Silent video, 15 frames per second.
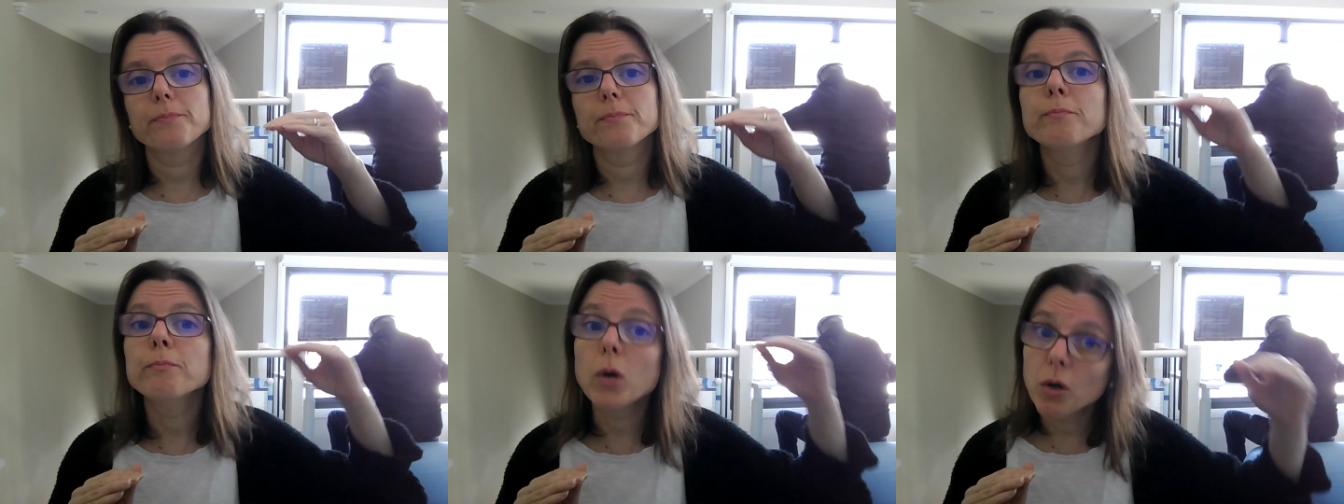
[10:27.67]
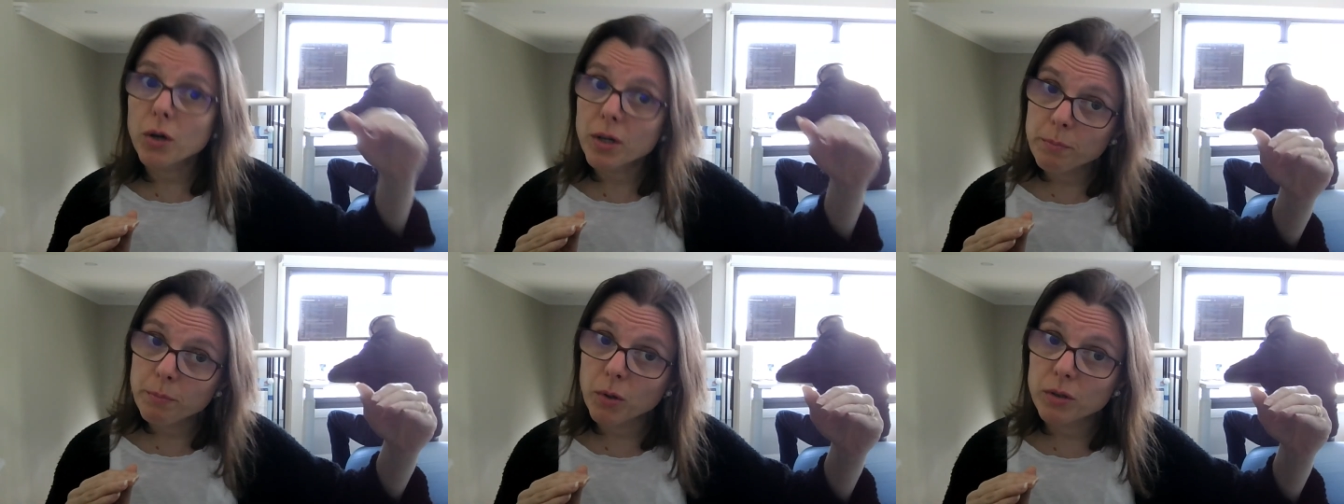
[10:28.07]
more
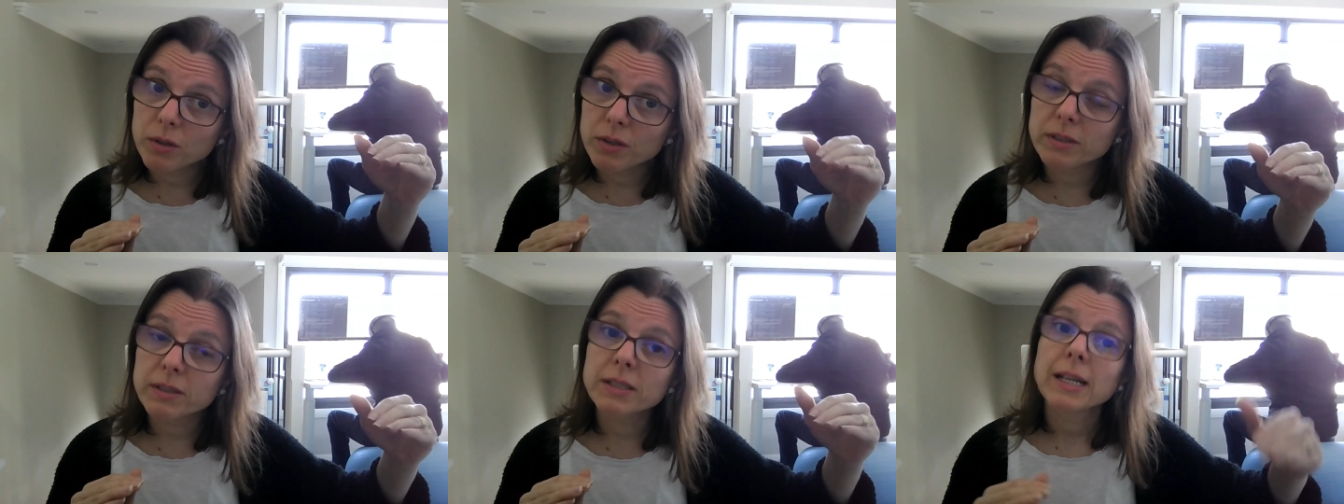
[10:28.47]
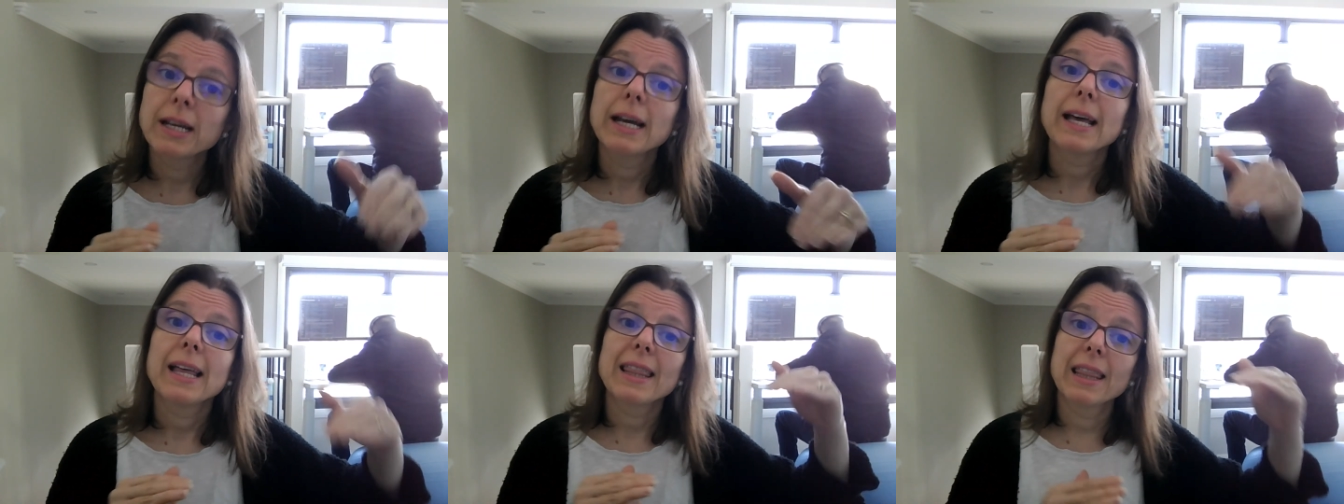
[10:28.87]
important
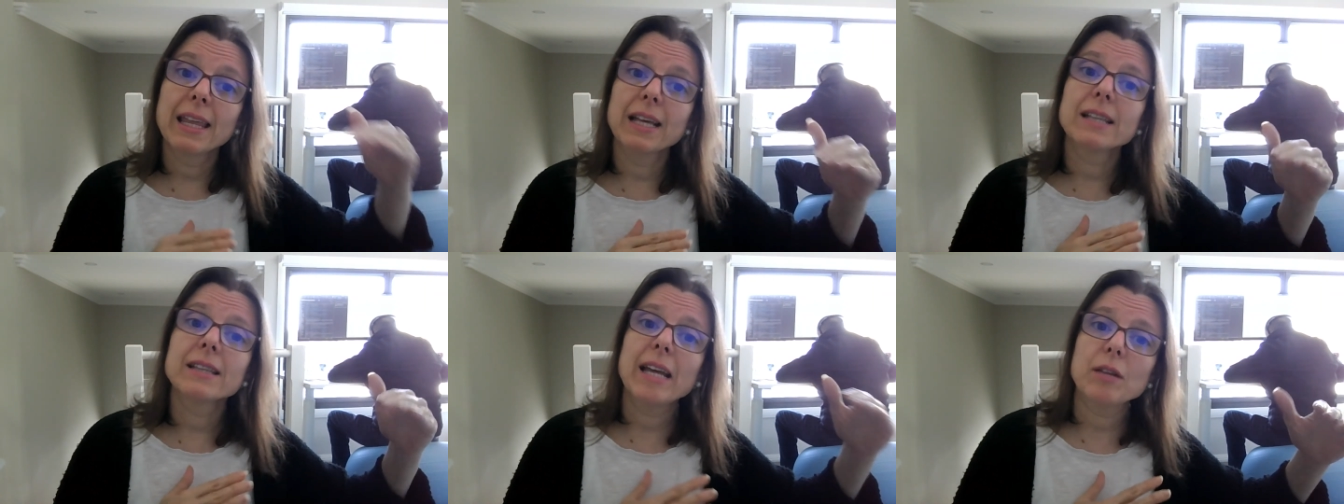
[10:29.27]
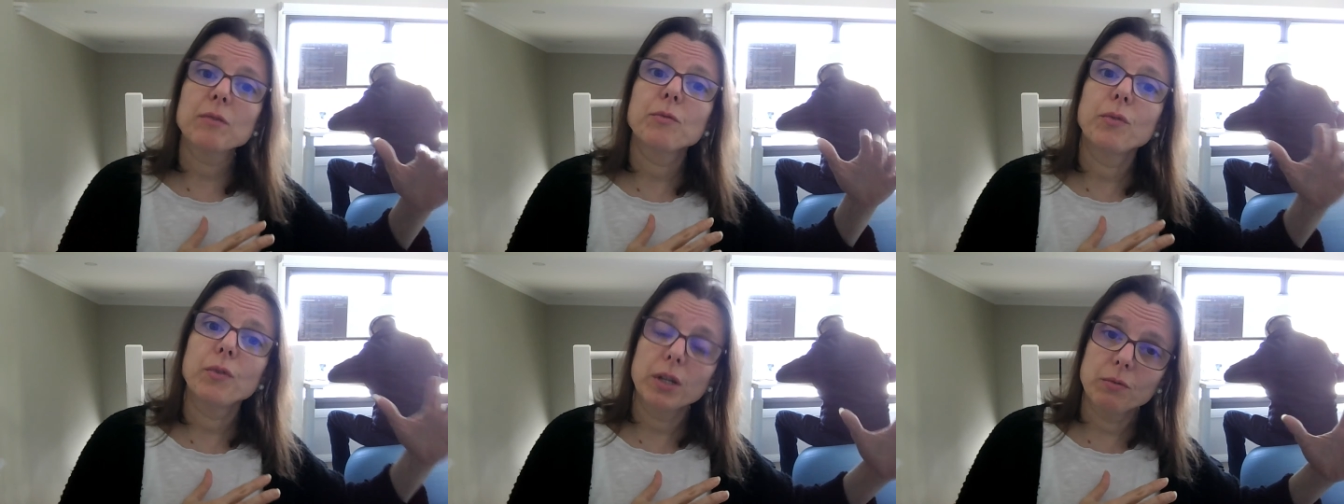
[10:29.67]
than
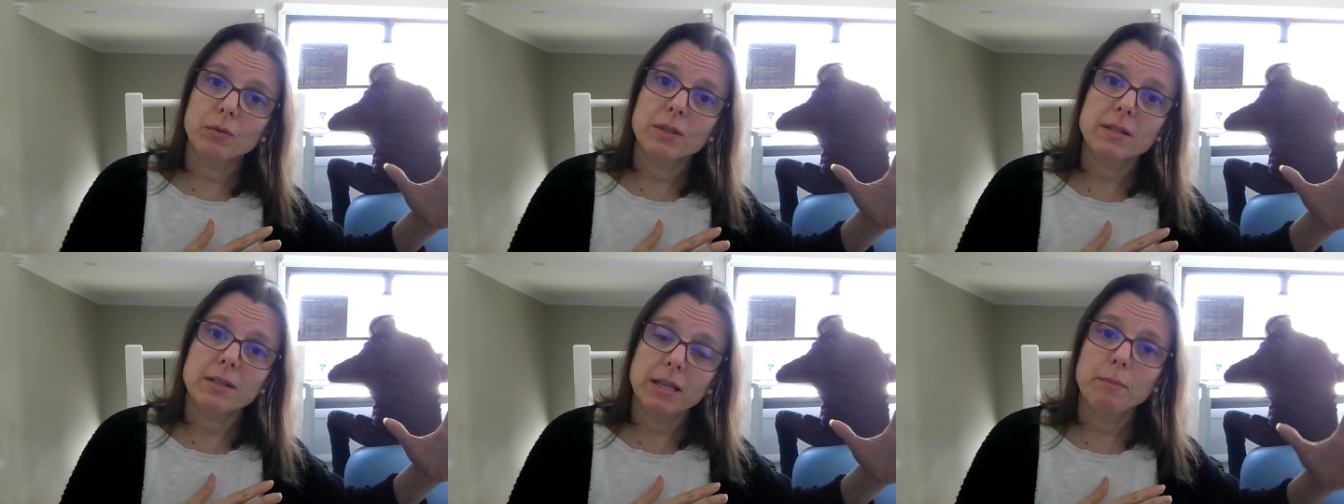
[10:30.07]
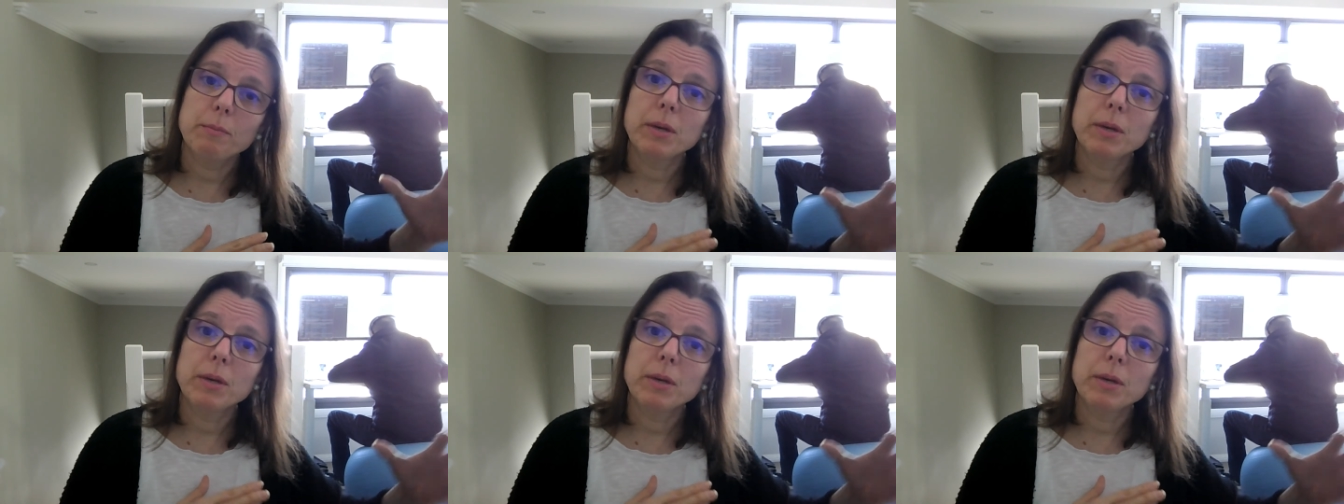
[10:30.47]
that frequency,